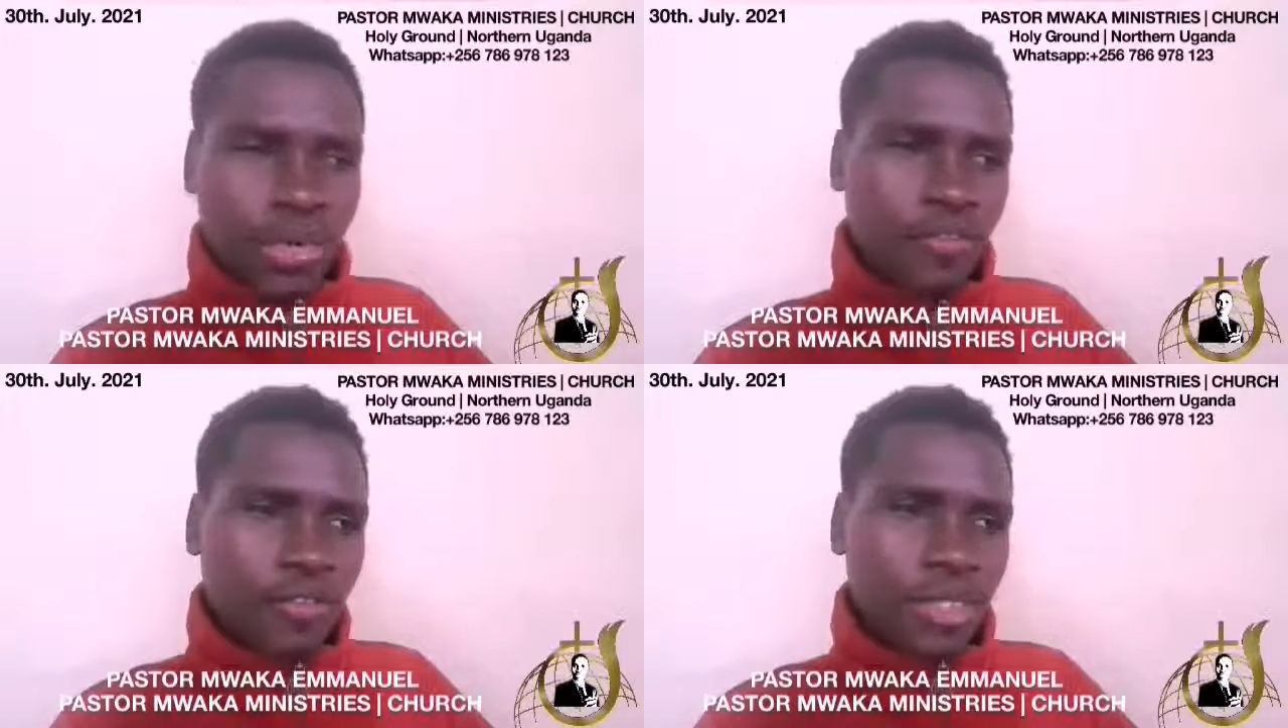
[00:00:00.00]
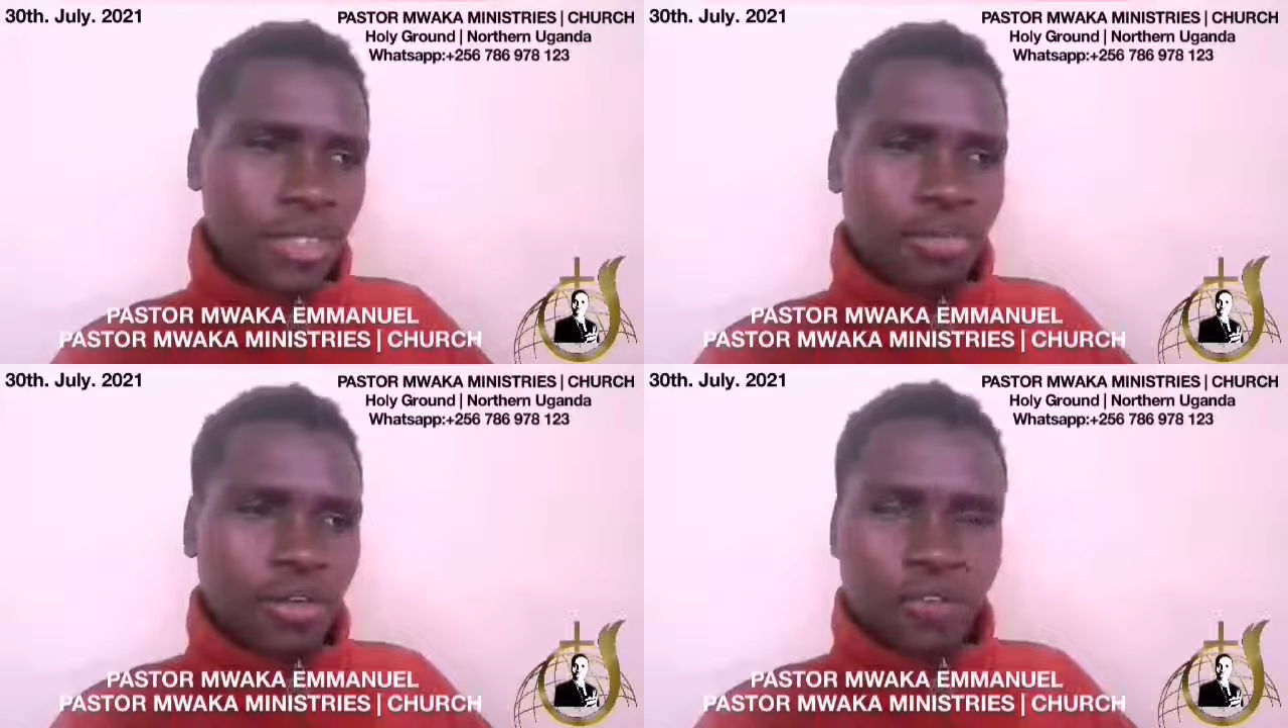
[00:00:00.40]
Pray for
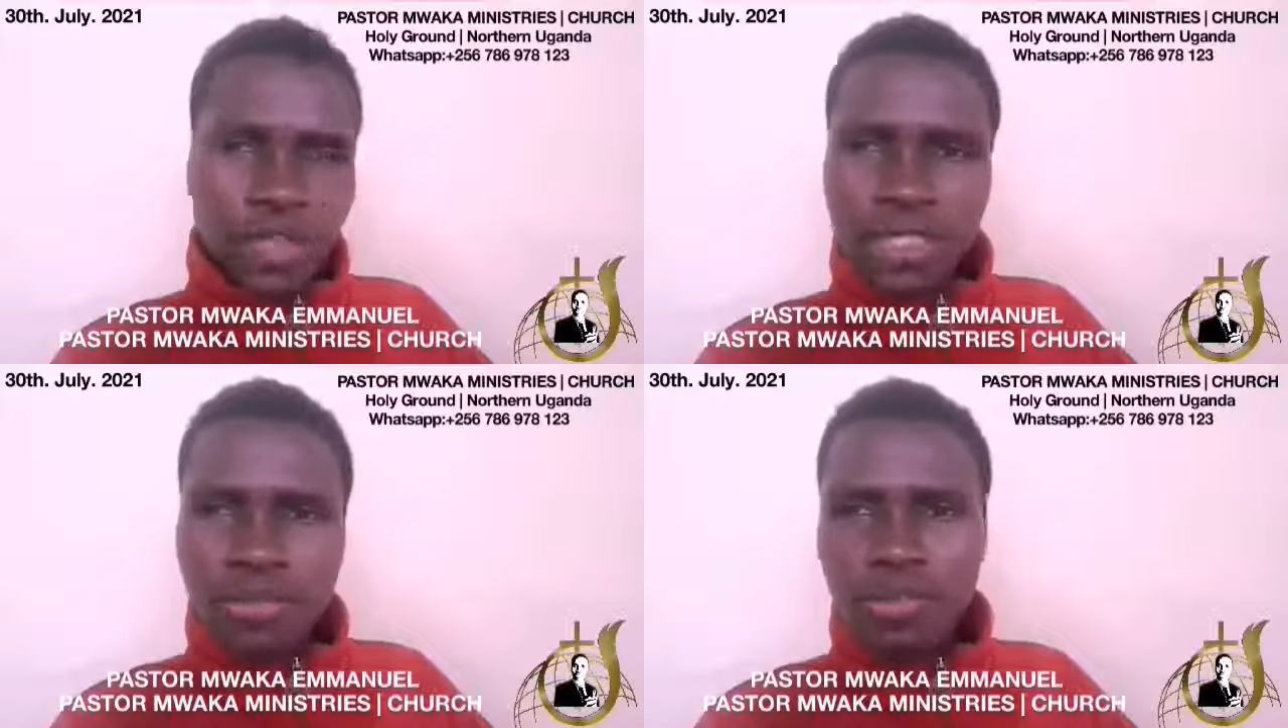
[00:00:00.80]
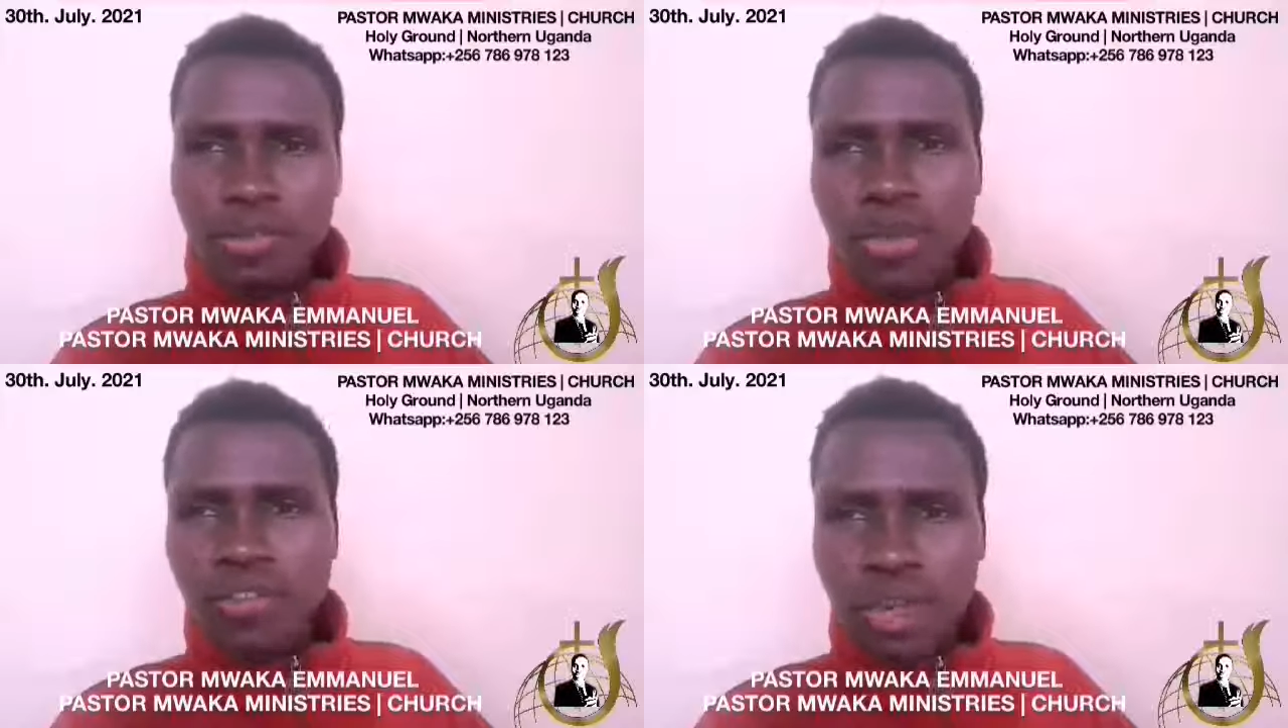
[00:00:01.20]
the prophetic
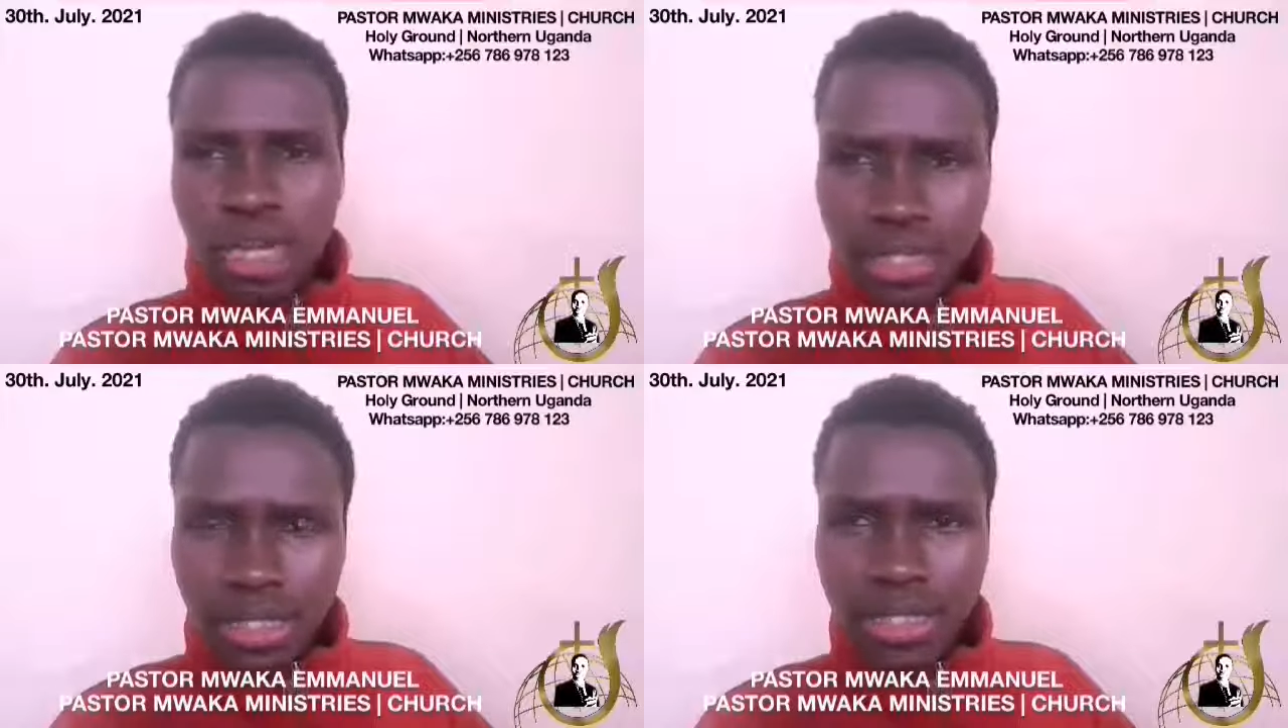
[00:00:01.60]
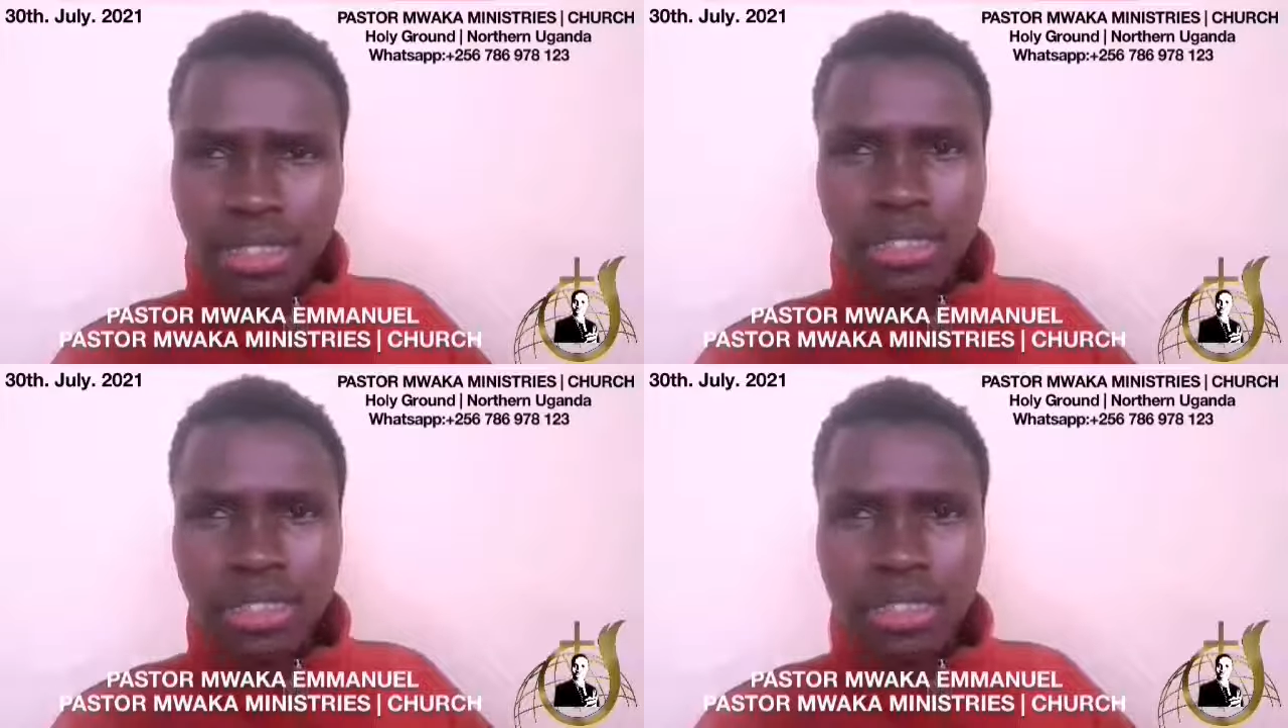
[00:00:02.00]

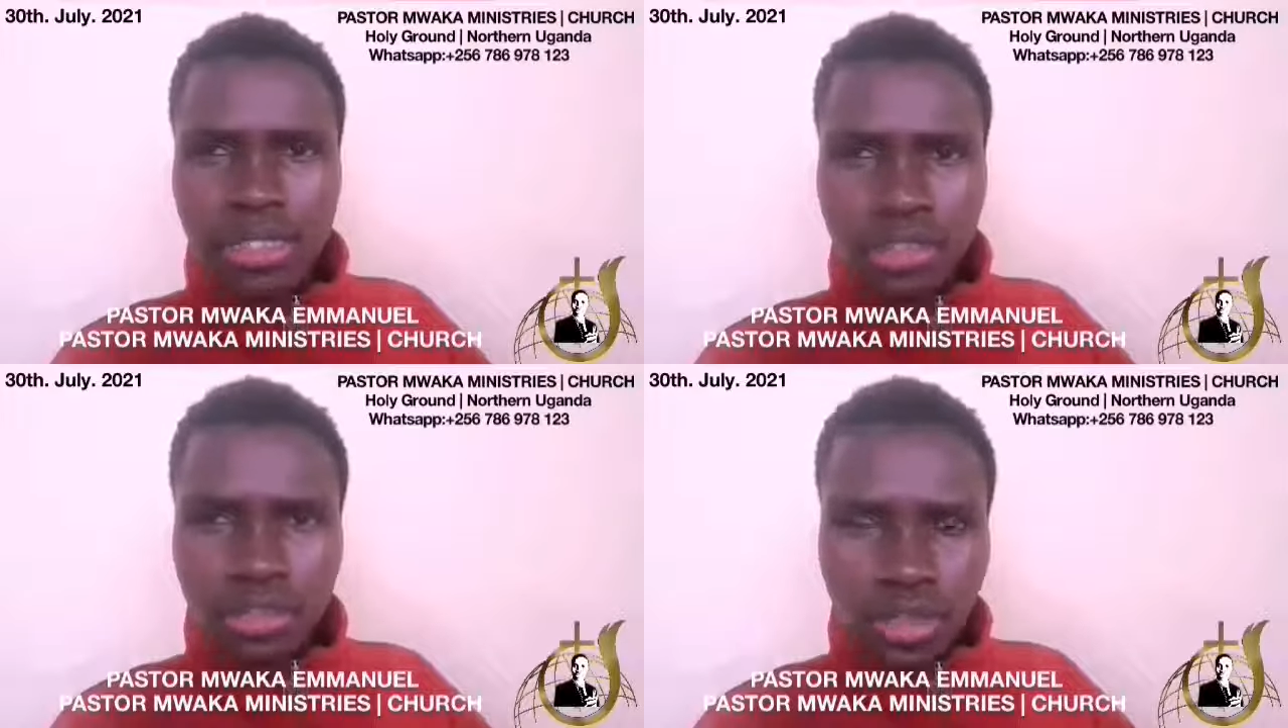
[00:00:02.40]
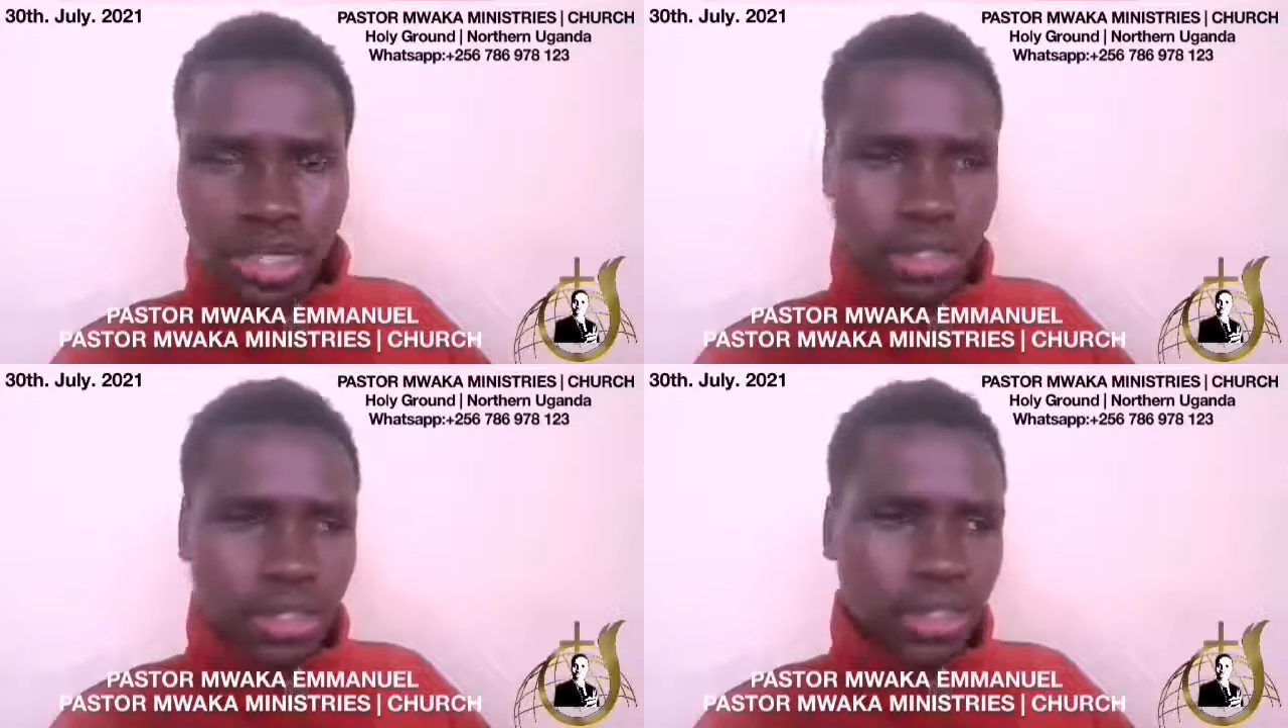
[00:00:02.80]
fraternity in
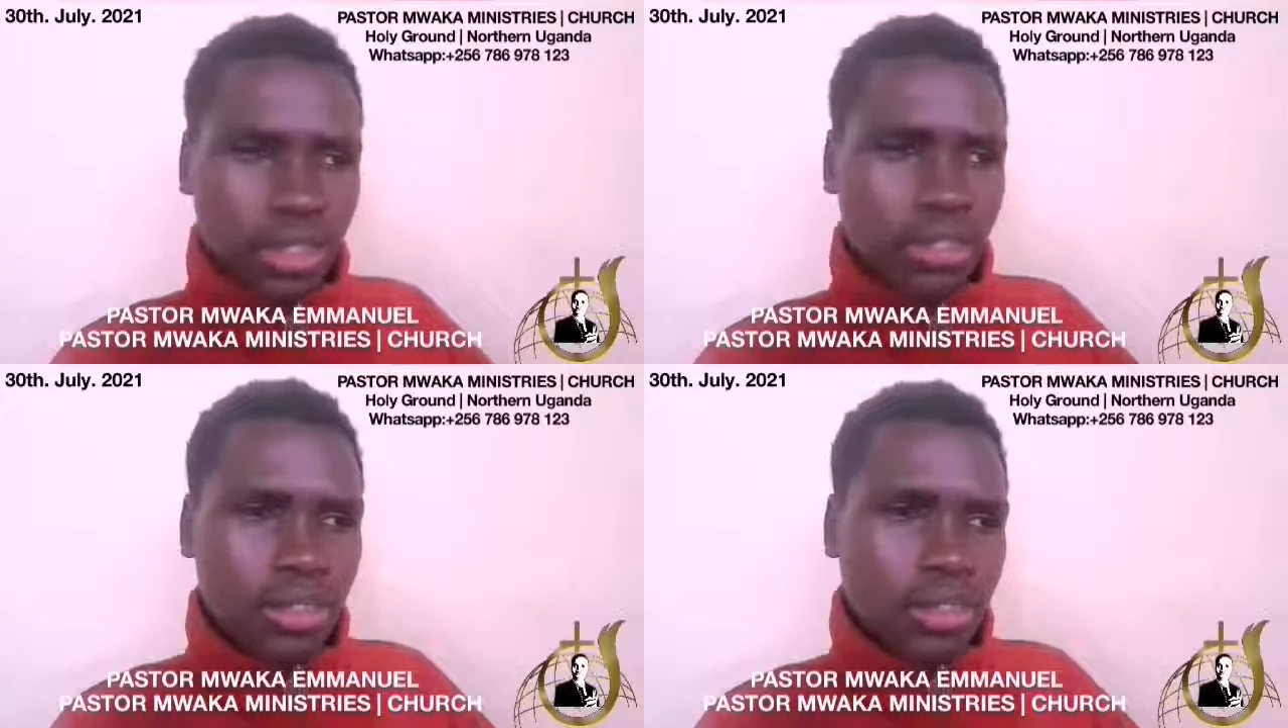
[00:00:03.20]
Uganda,